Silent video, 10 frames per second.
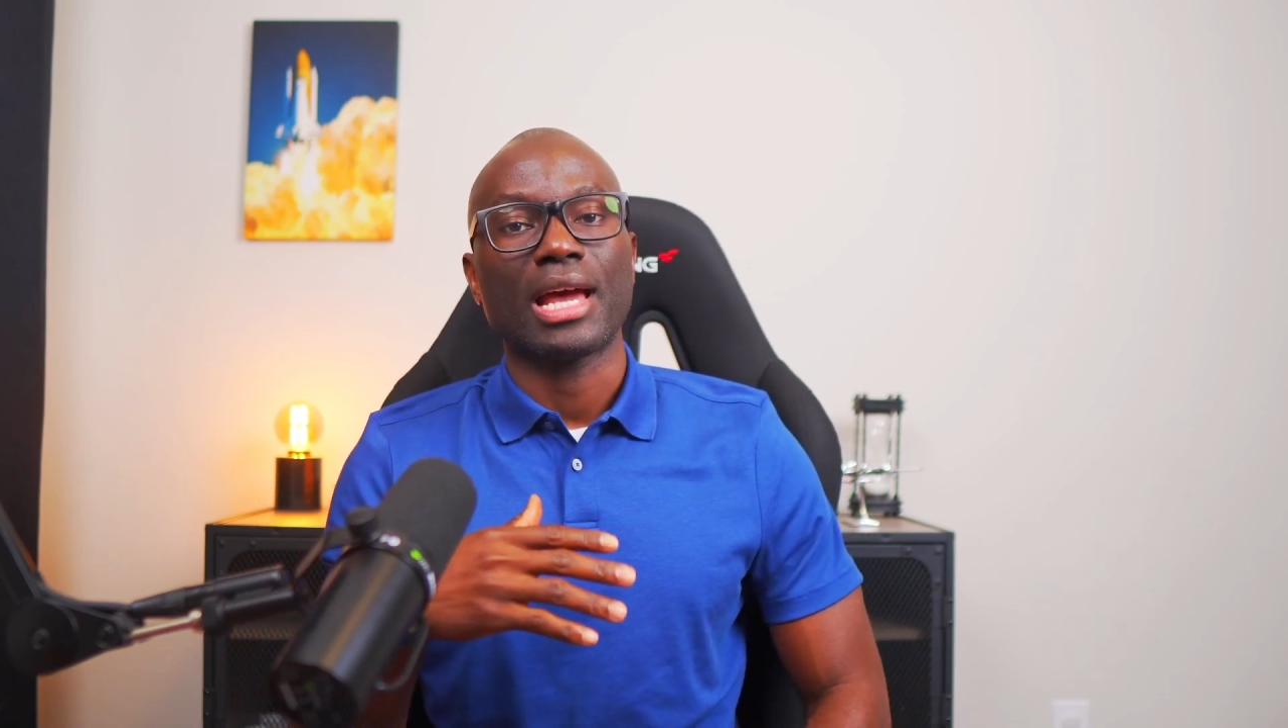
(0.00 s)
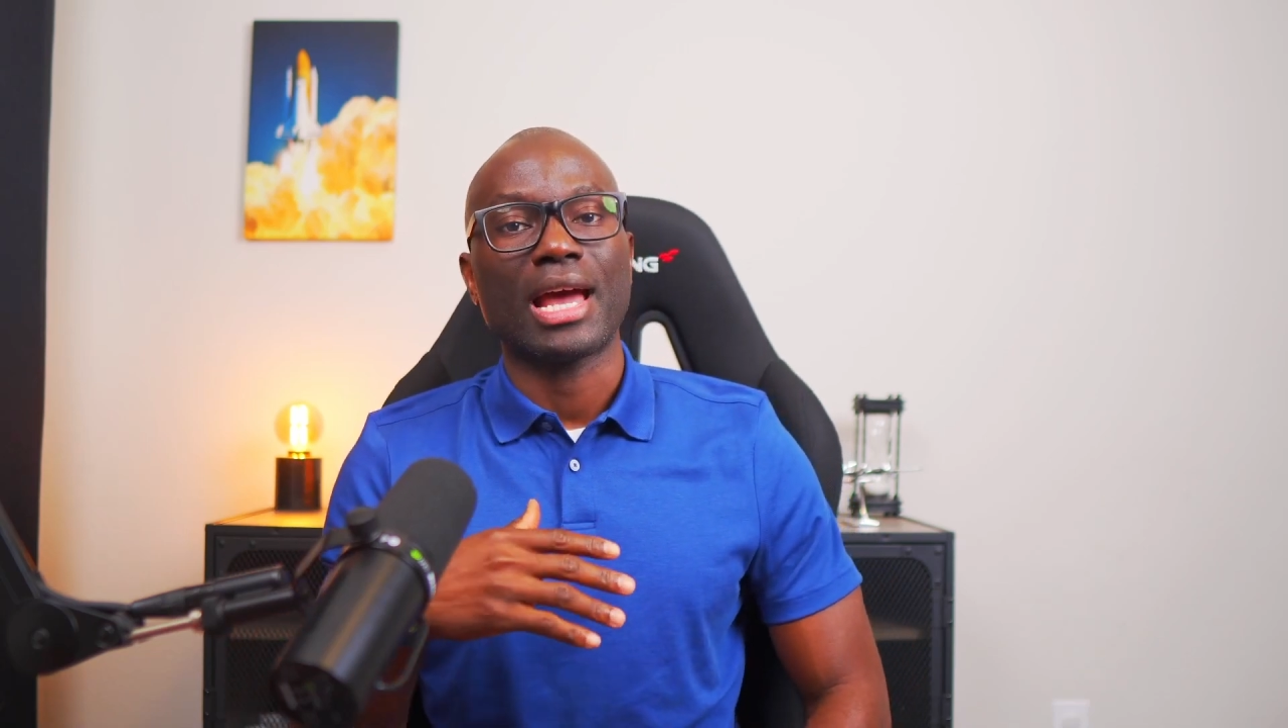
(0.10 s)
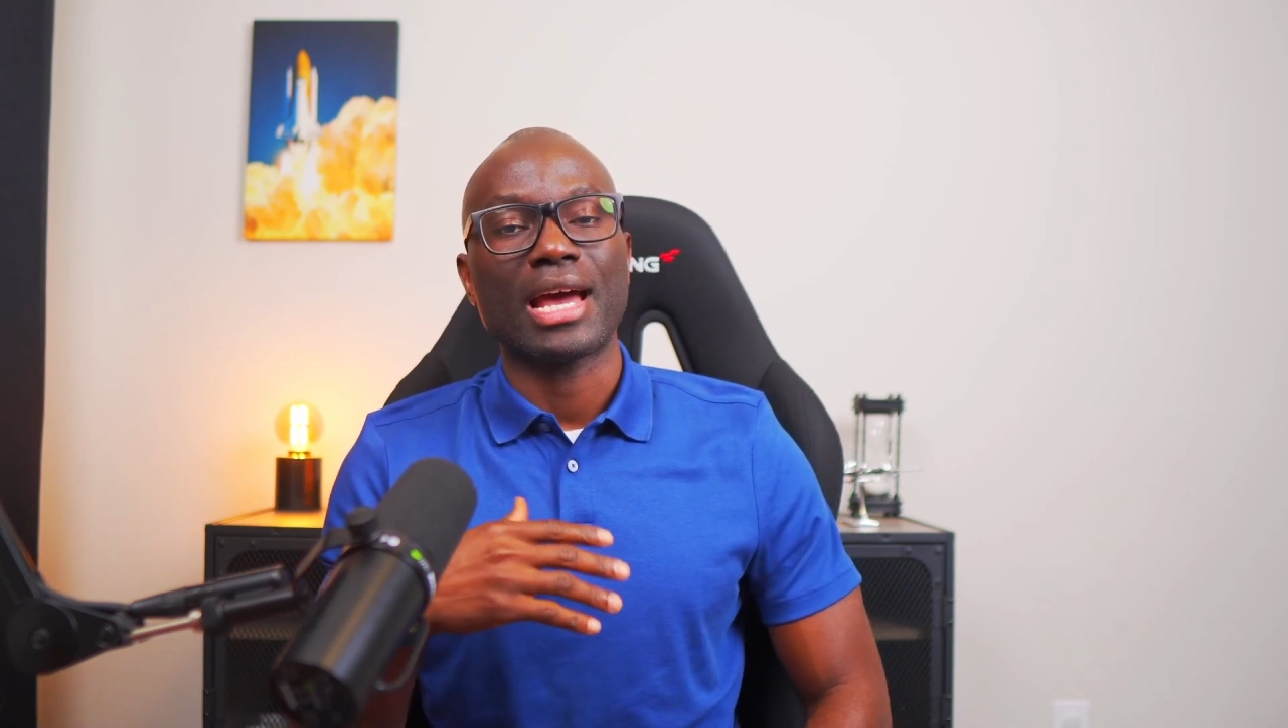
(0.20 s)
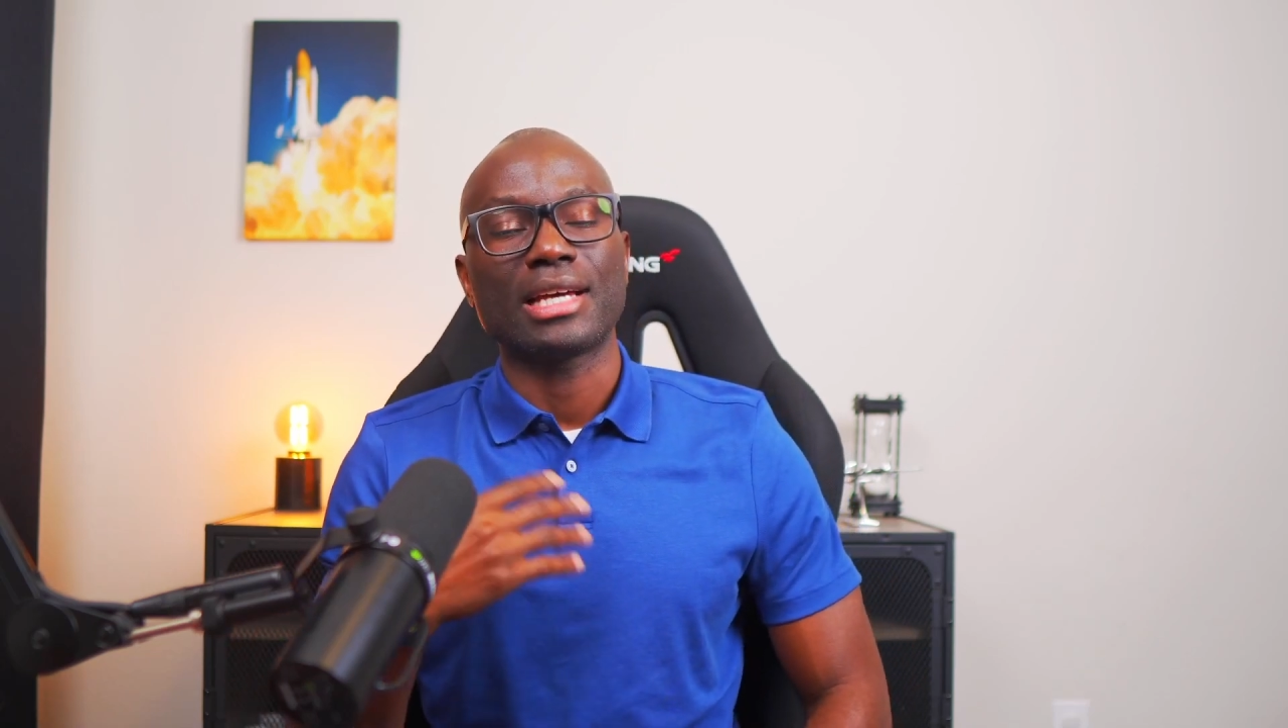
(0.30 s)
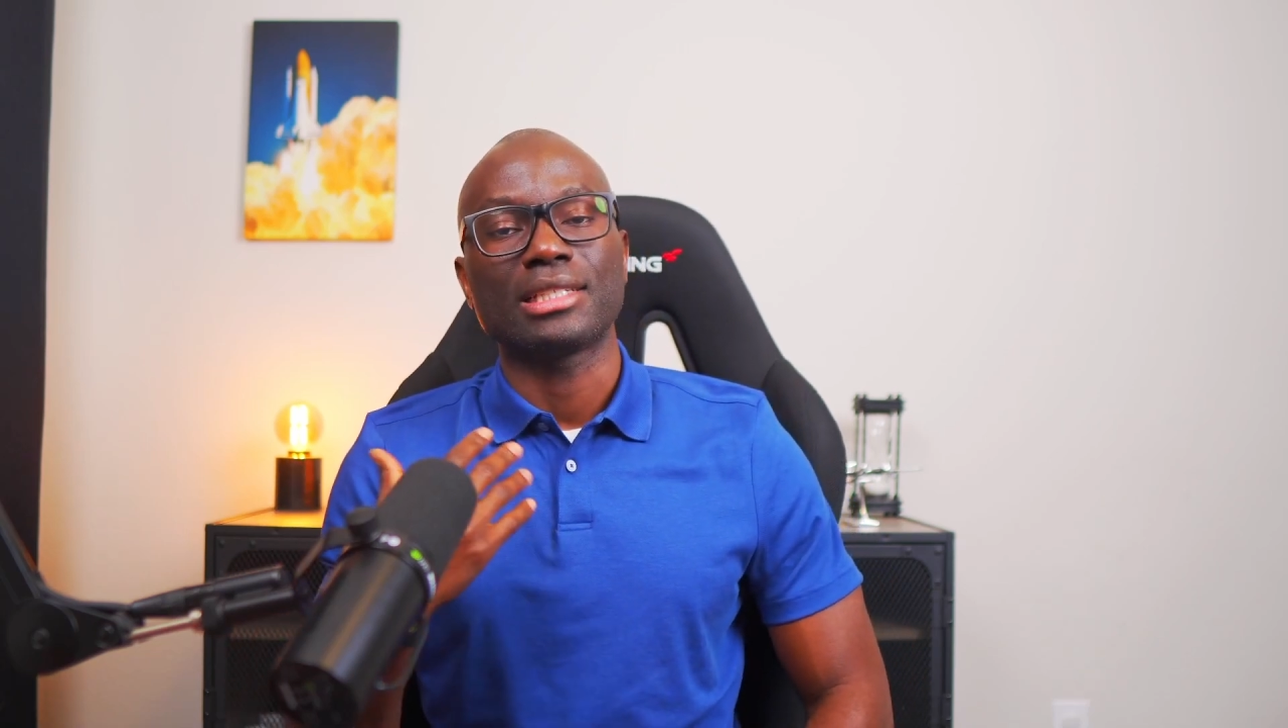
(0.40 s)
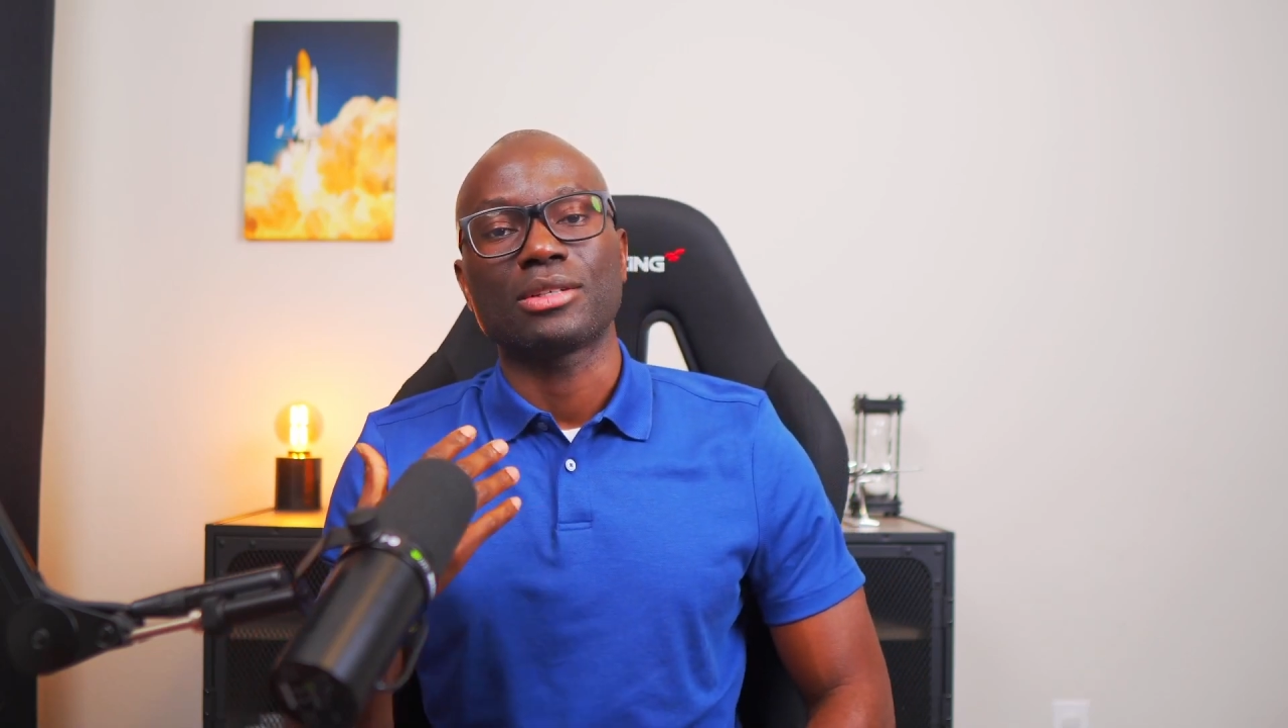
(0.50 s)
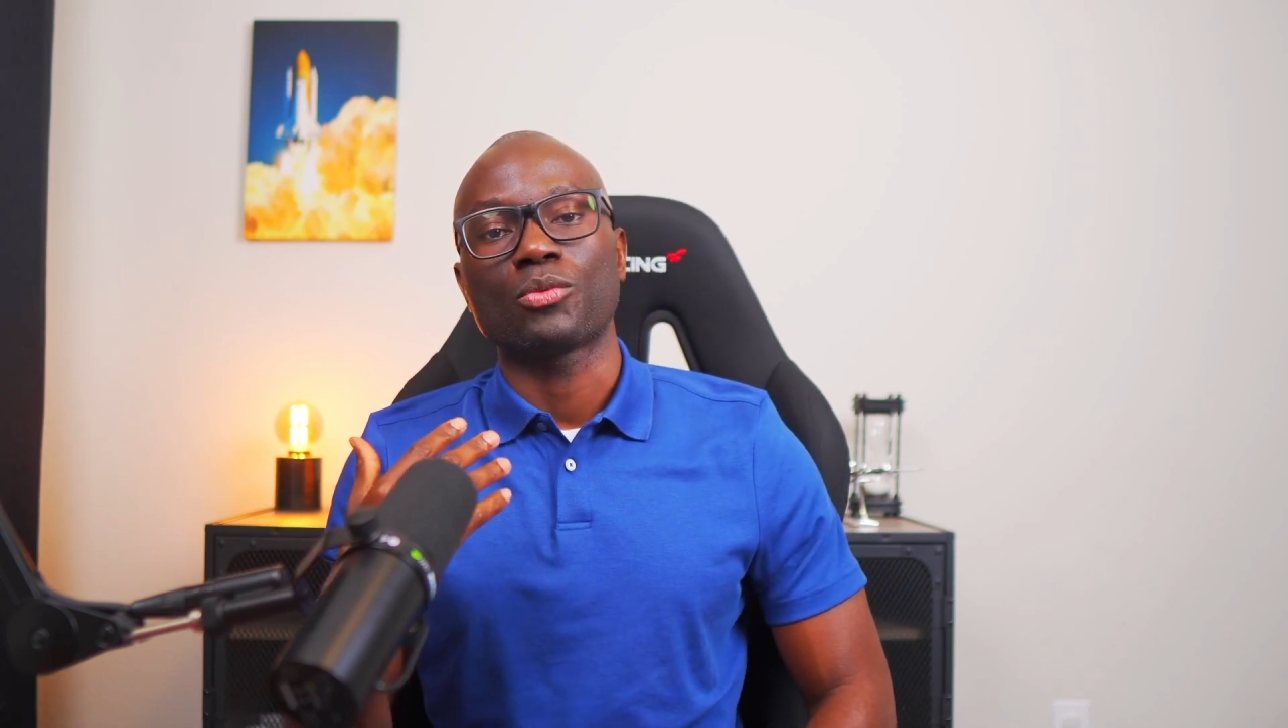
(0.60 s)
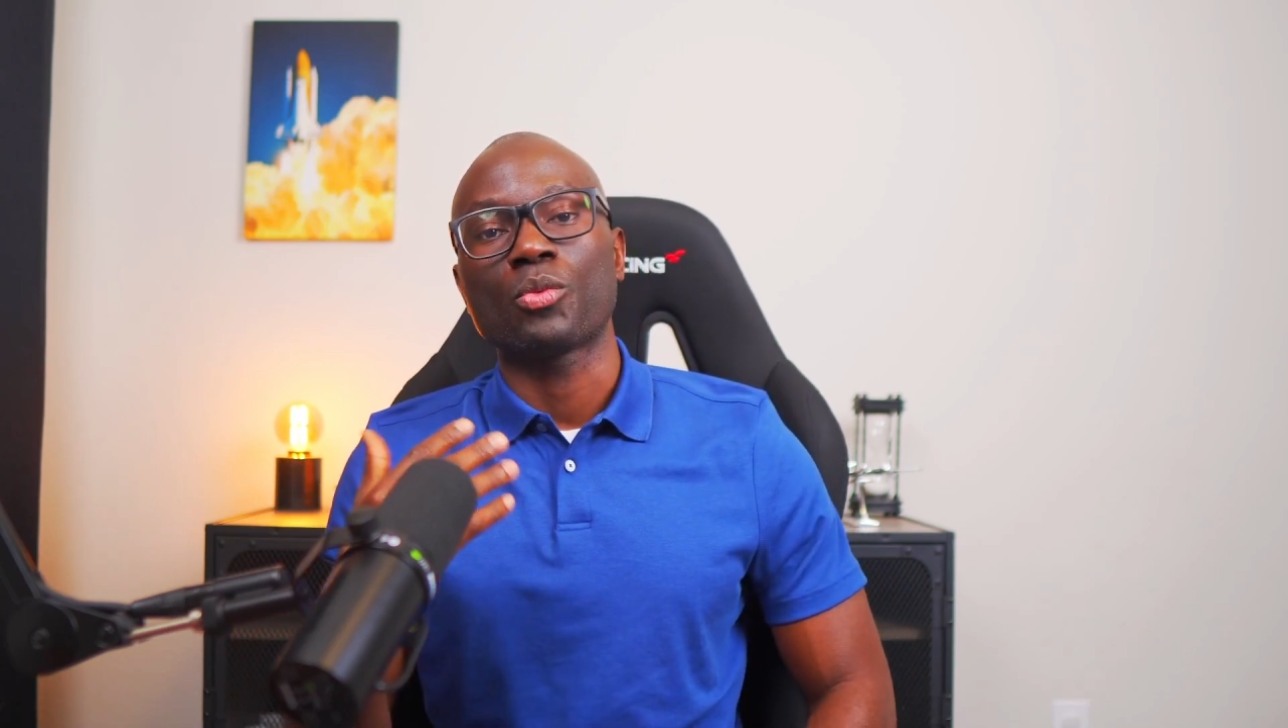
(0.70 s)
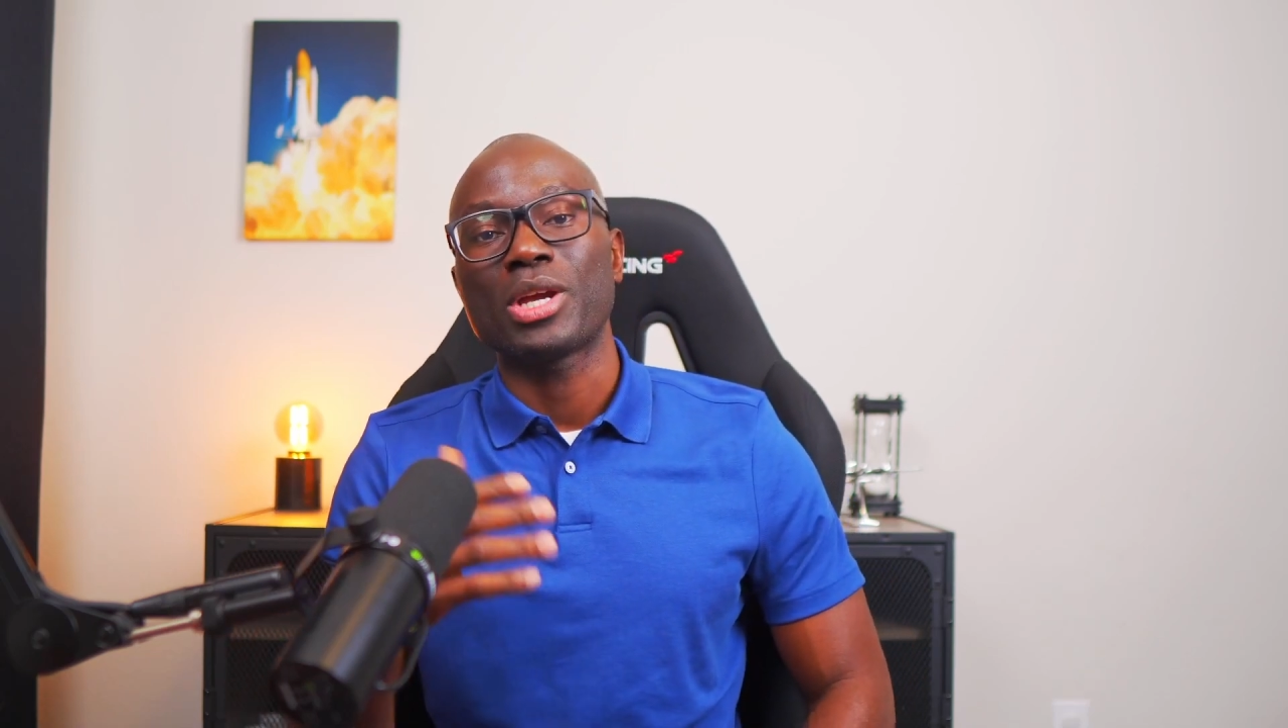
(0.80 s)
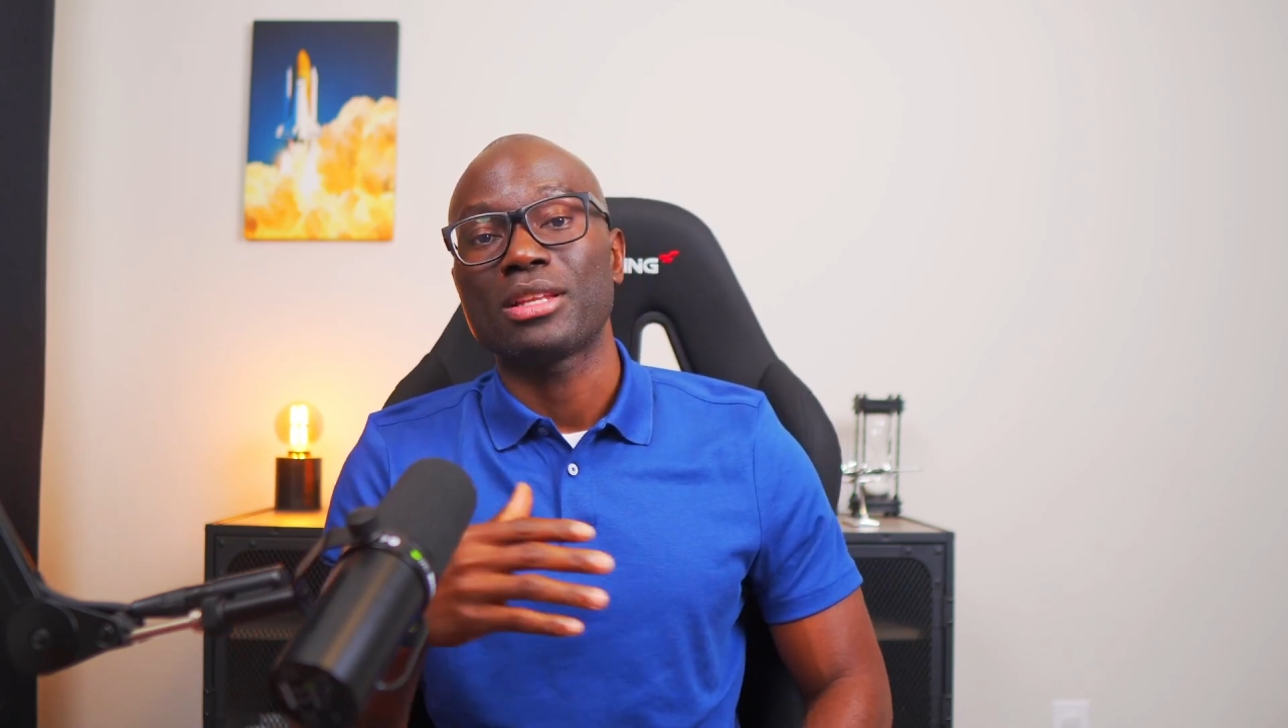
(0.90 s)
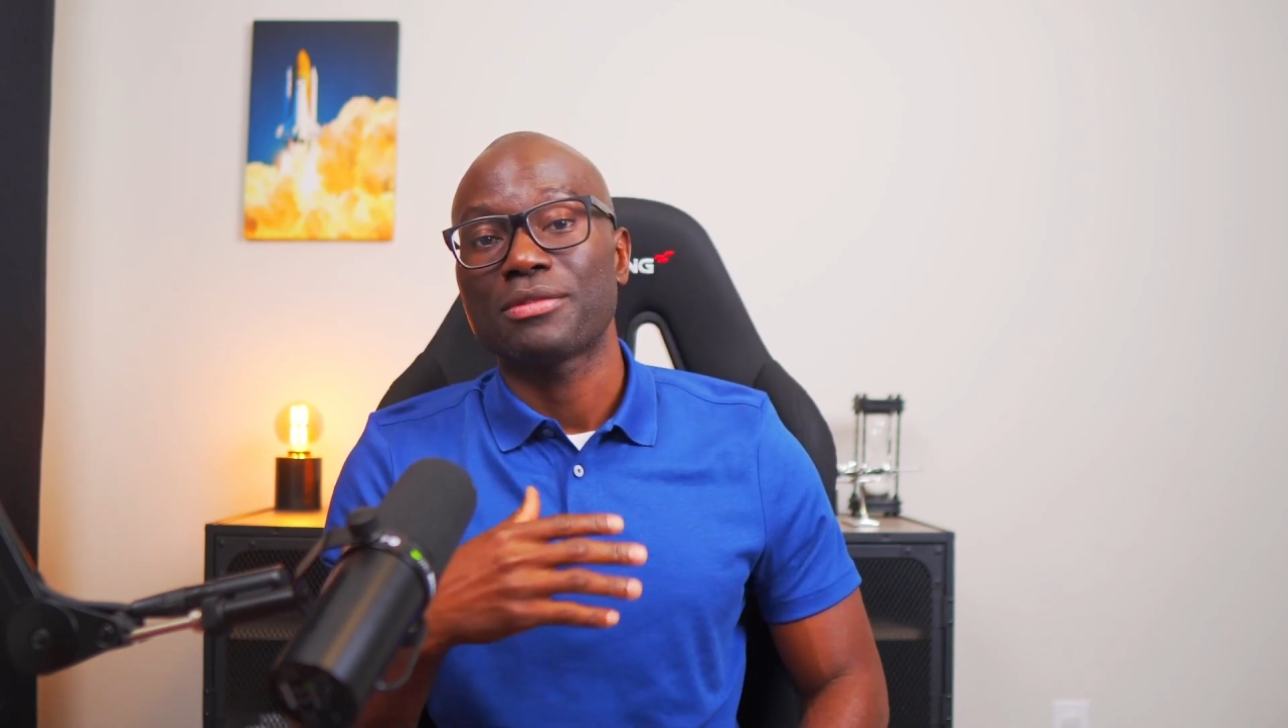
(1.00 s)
and wait